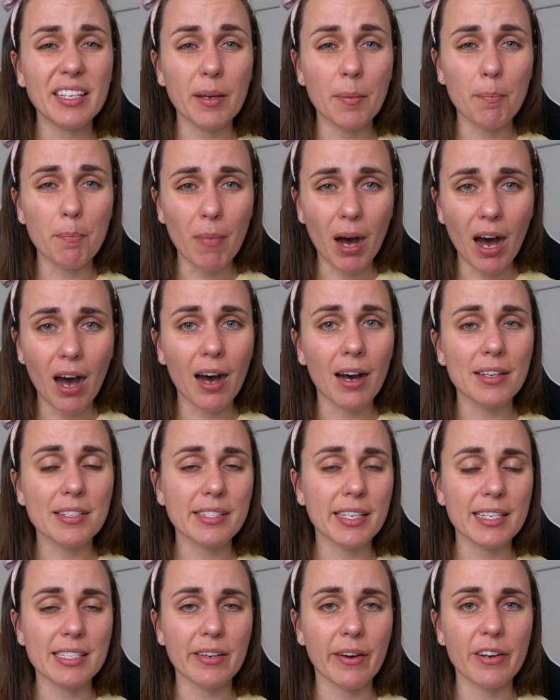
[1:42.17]

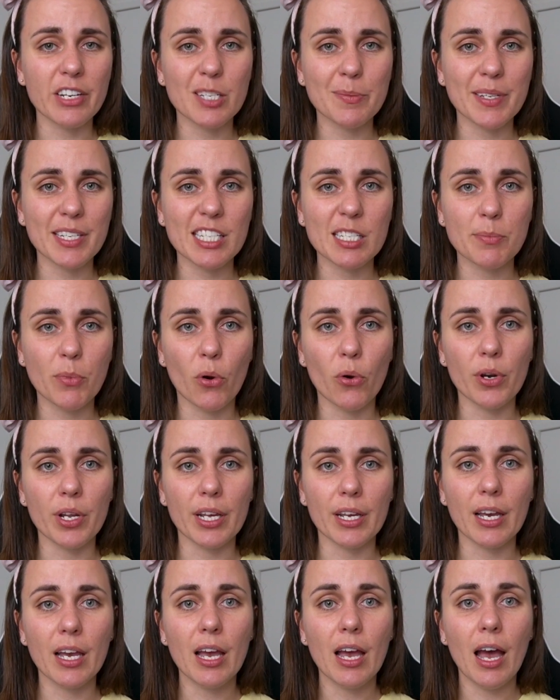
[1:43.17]
Yamask is going to be
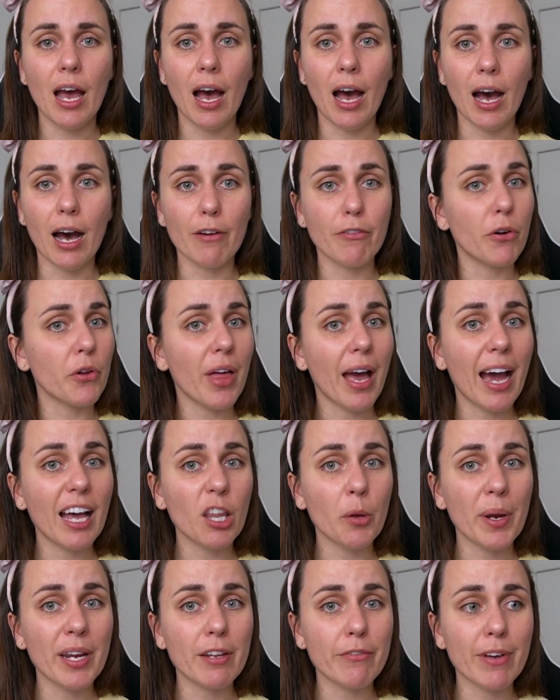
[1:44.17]
spawning uh, for the
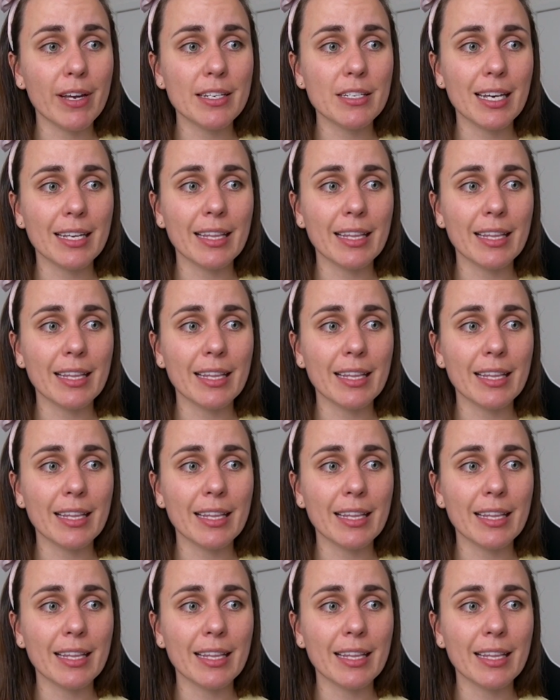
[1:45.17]
Halloween event.